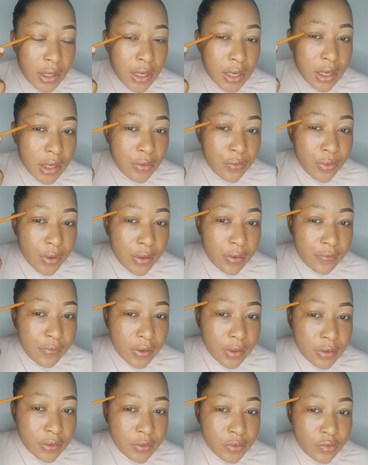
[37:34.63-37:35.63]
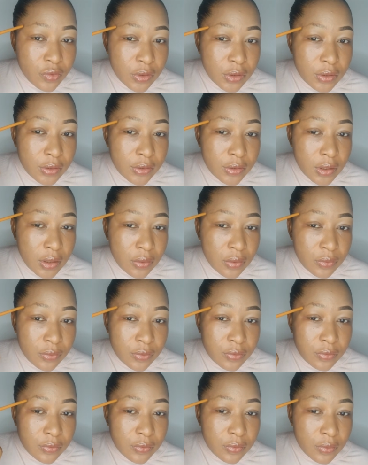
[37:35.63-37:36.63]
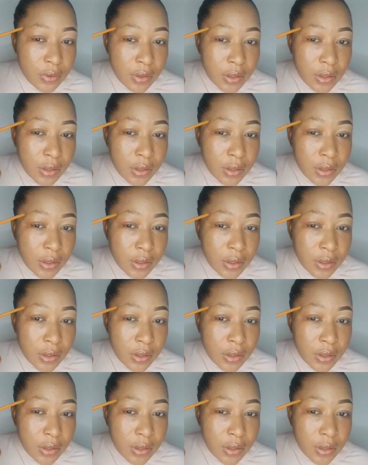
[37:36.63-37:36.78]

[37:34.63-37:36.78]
and wherever it stretches out to,